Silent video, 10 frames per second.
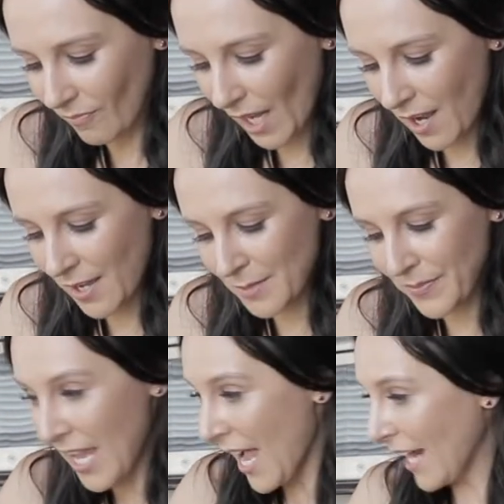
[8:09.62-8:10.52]

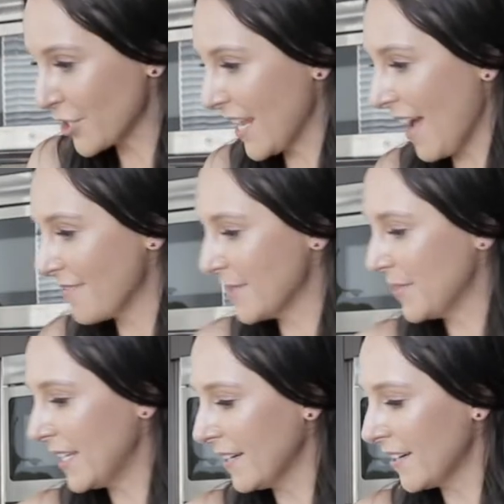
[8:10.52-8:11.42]
Actually have some
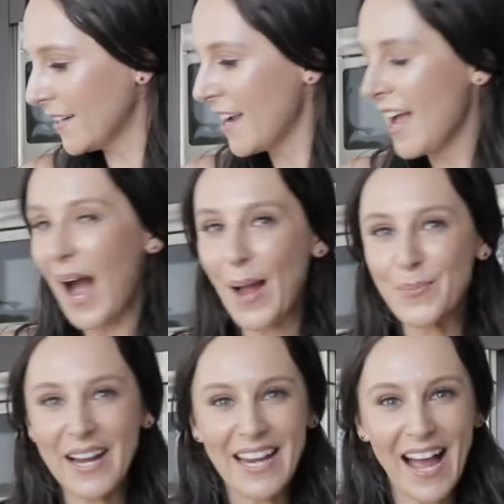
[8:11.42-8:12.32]
here. I
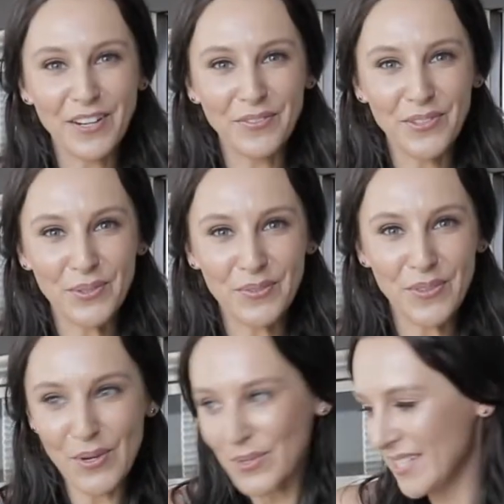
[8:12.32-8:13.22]
might add a few of
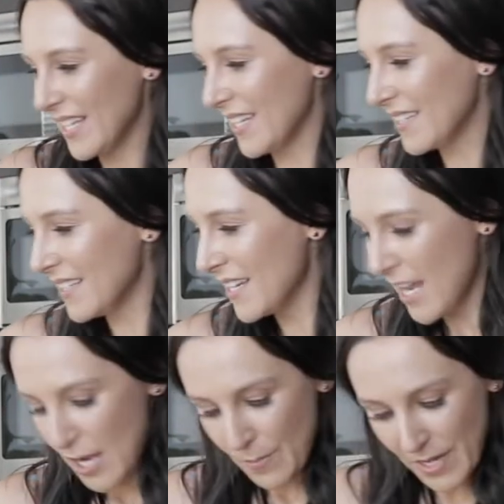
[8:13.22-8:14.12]
those in.
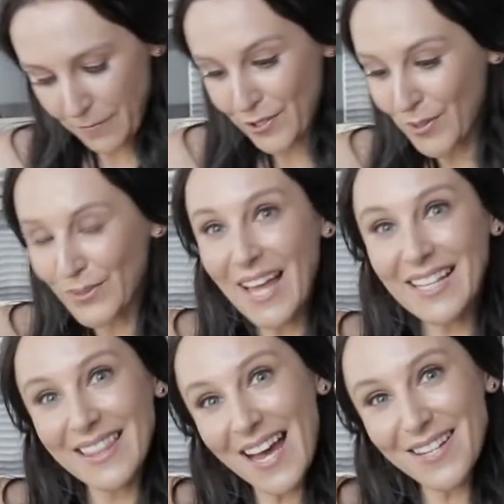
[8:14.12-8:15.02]
But if you don't
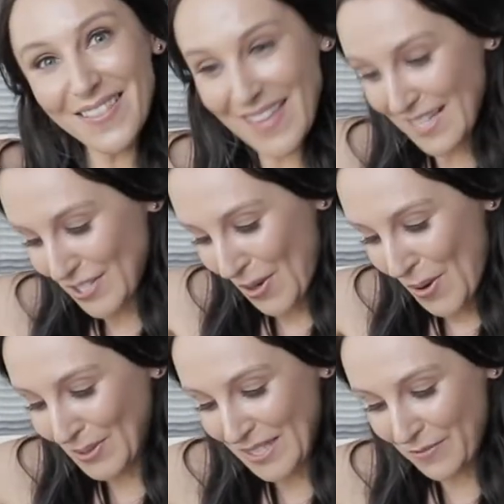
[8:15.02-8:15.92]
like that, that's
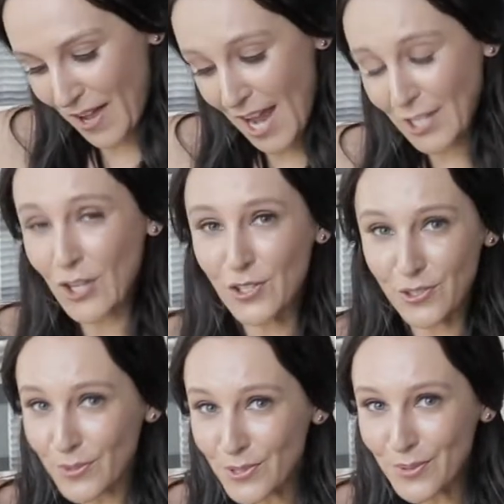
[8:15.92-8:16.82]
totally fine.
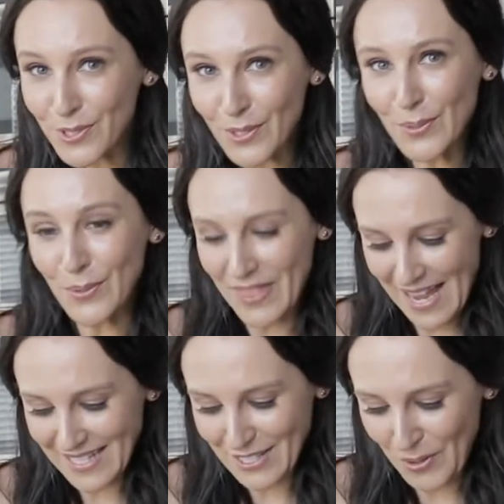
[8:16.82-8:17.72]
You do you.
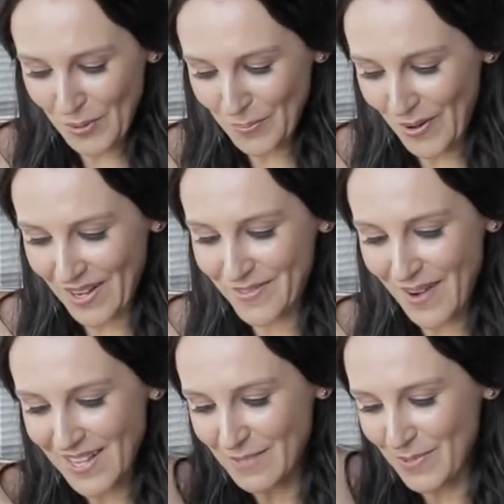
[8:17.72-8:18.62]
That's the whole point of
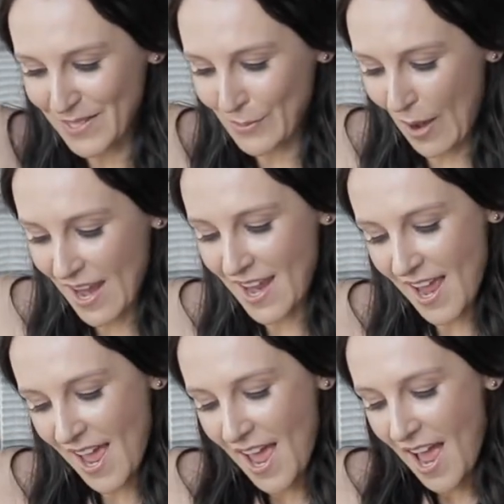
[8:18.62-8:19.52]
recipes, right?
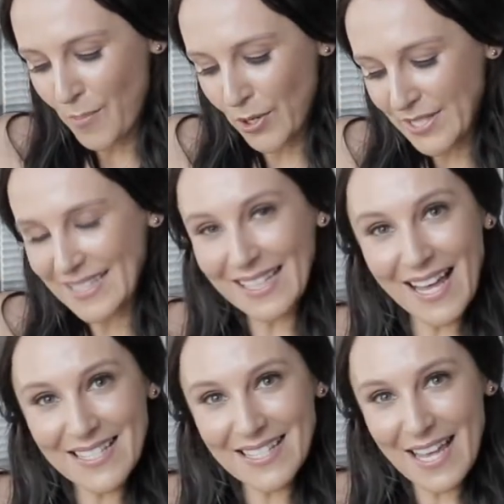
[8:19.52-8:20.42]

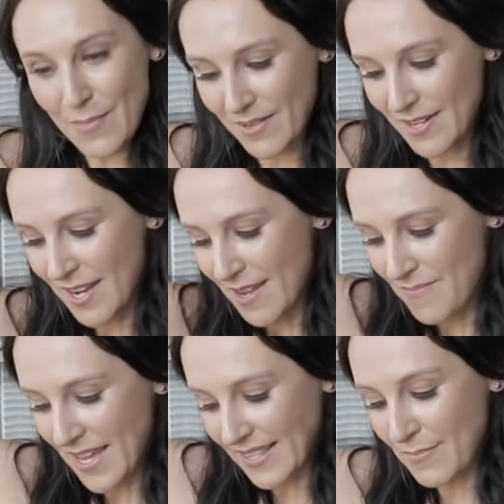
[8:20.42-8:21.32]
Personalize them and
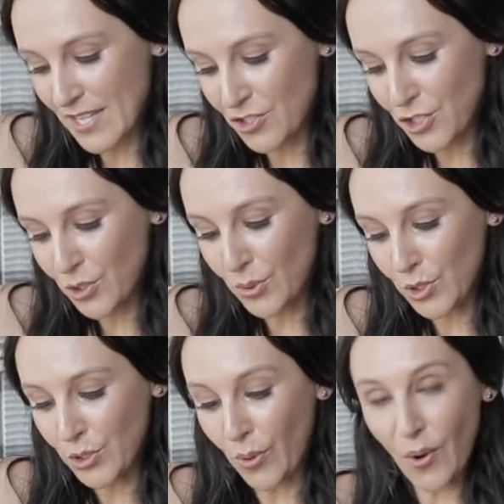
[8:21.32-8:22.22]
make them into
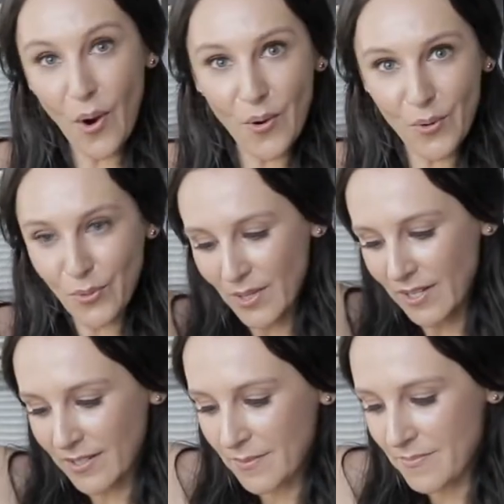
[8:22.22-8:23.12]
your own
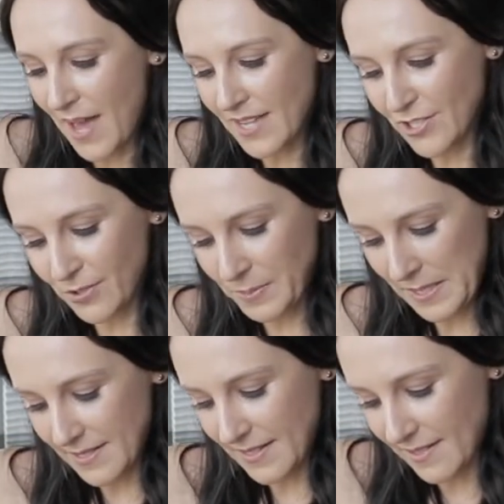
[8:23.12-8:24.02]

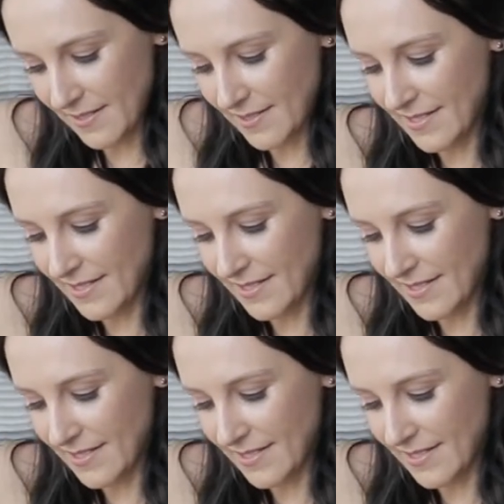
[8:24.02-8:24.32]
masterpieces.